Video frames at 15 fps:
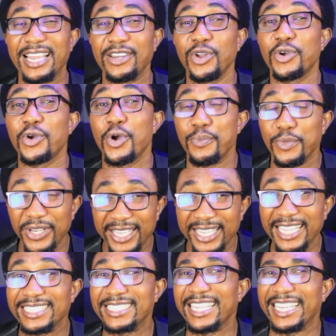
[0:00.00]
are not
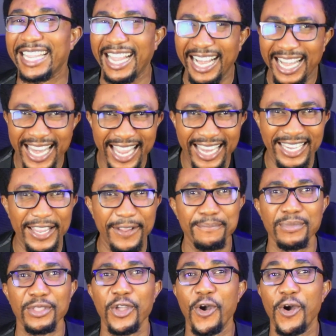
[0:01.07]
communicated
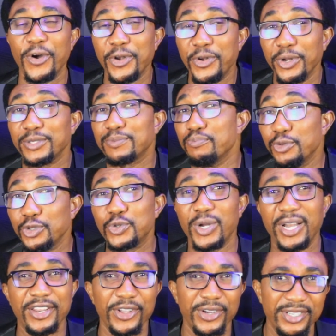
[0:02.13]
clearly or not
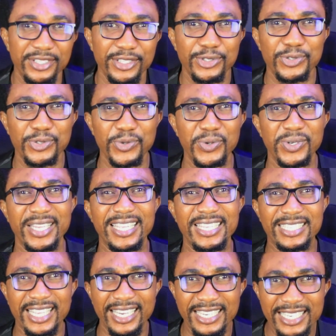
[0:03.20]
mutually understood,
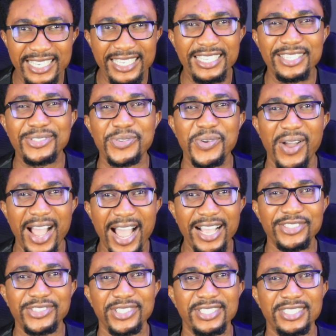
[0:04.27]
it can lead to
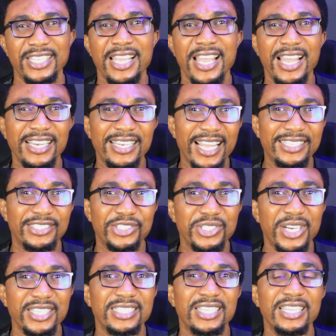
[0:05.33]
actions that
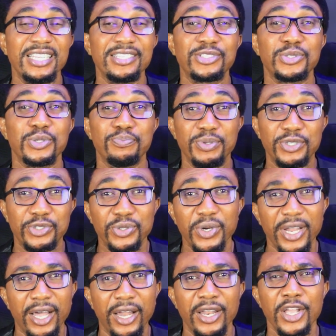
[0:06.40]
translate to
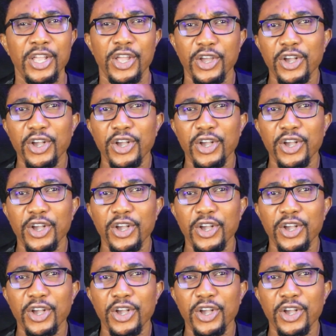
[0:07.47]
betrayal.